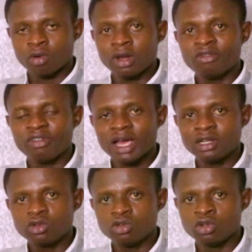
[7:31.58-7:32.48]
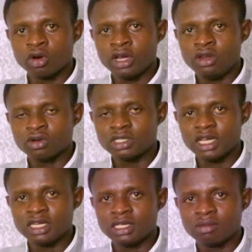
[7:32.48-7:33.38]
qualified to join your
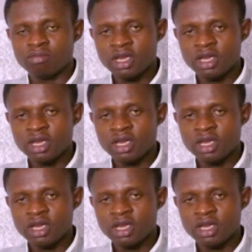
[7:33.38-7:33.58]
study